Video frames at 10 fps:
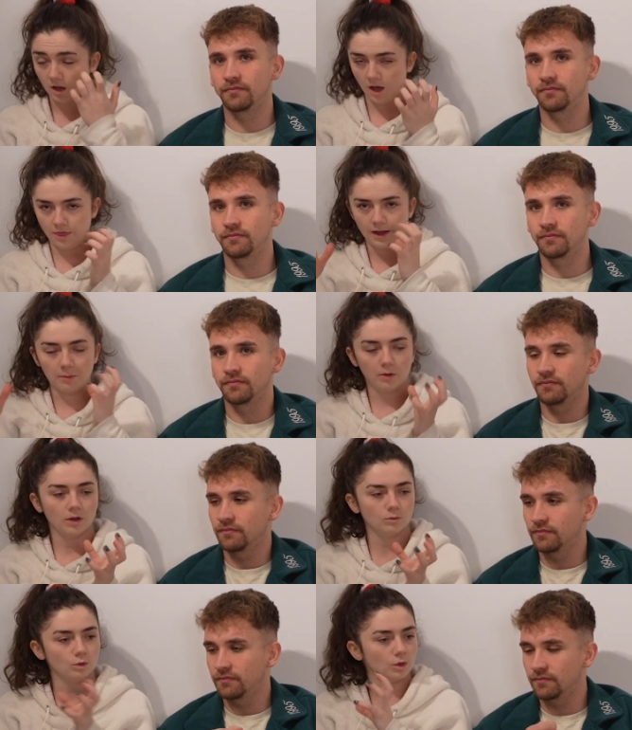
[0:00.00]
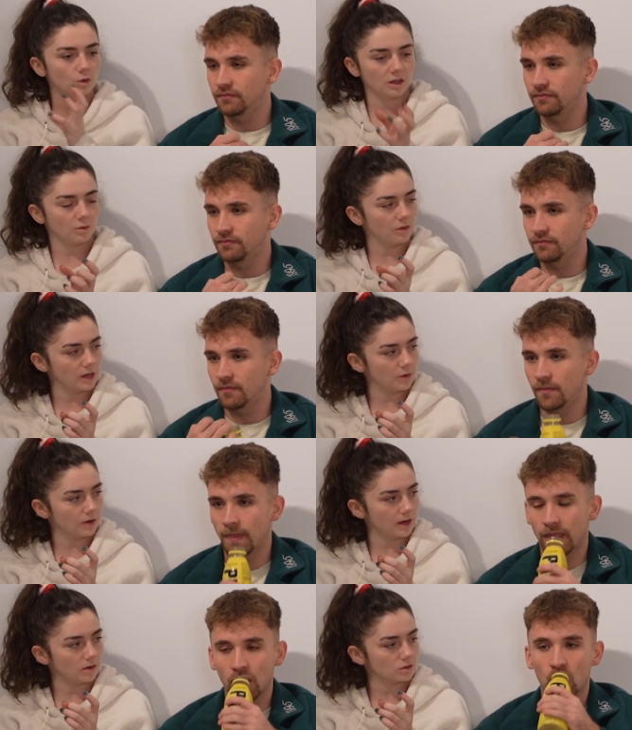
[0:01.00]
Speaker 1: At that point, were you working with
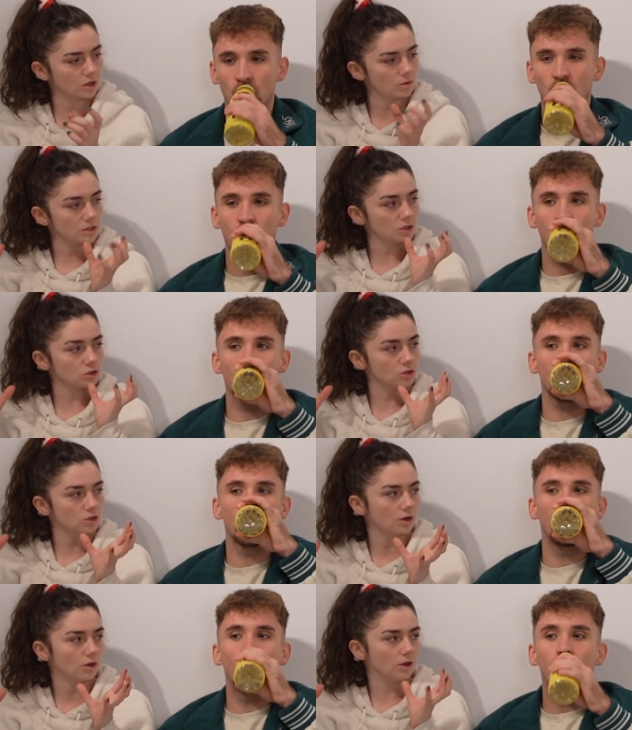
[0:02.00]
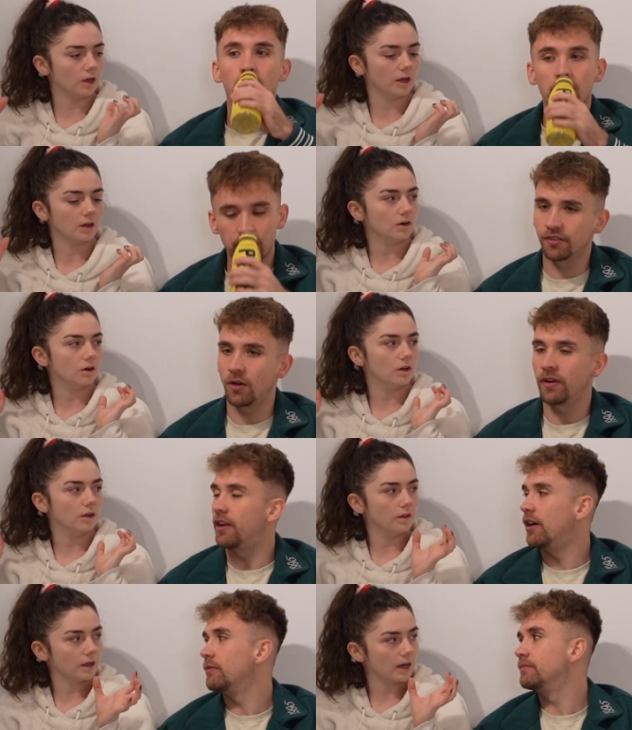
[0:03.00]
anyone else, or was it just solely, solely
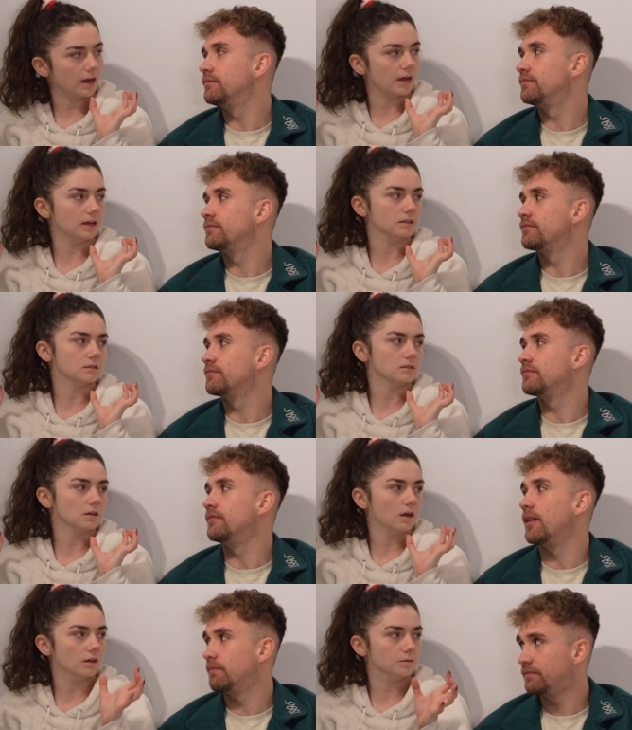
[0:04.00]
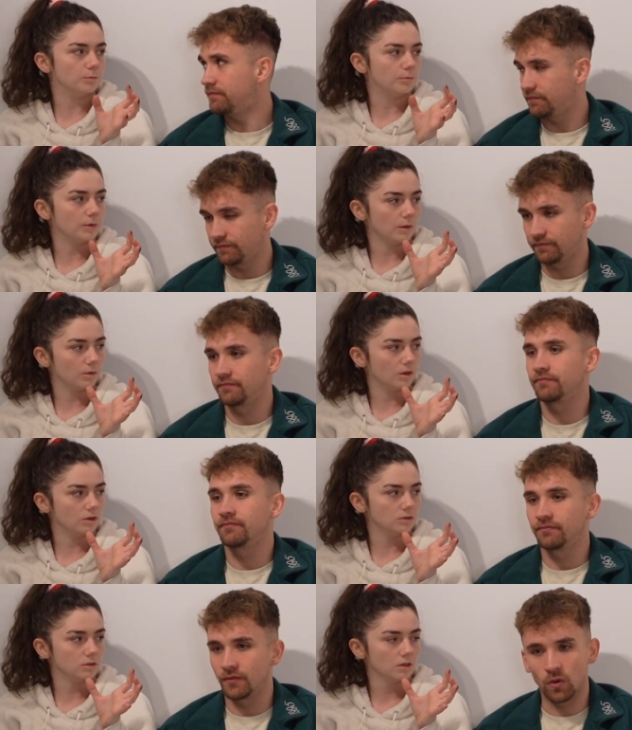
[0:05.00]
and the guys yeah. and being with
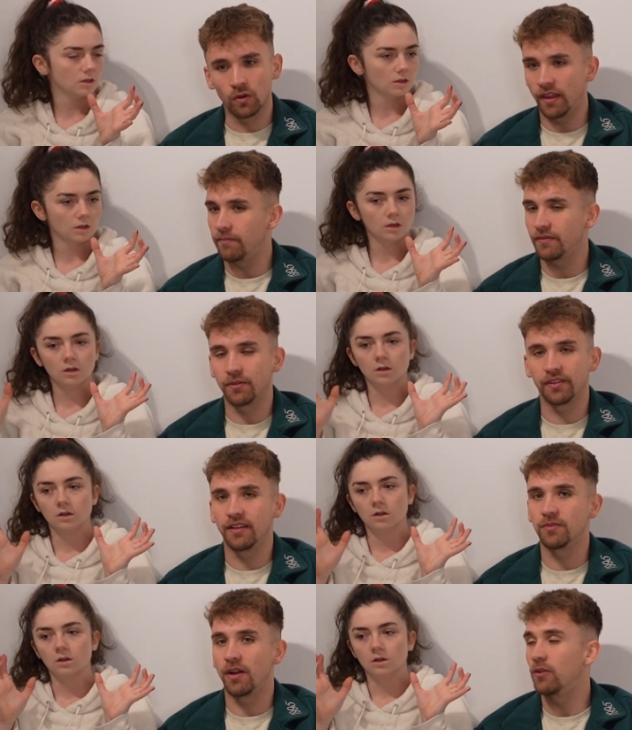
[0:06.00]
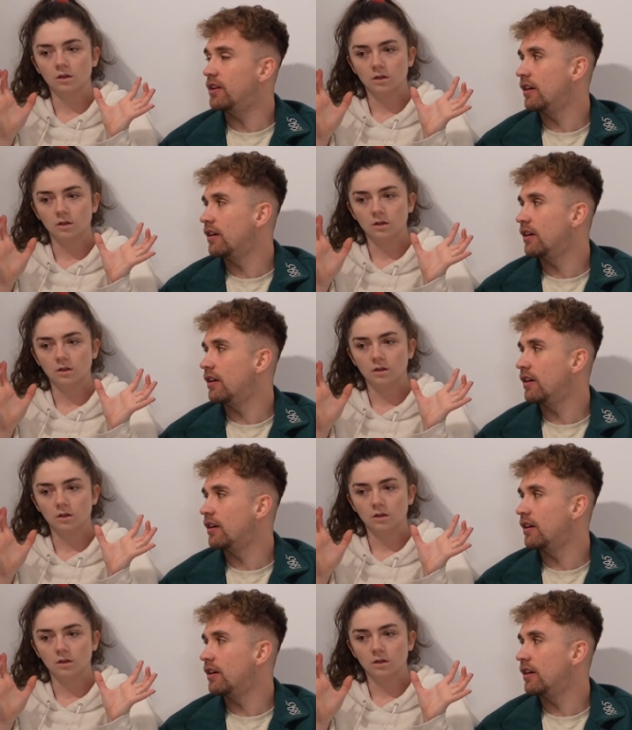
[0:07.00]
us?
Speaker 2: All of them. That was it. My only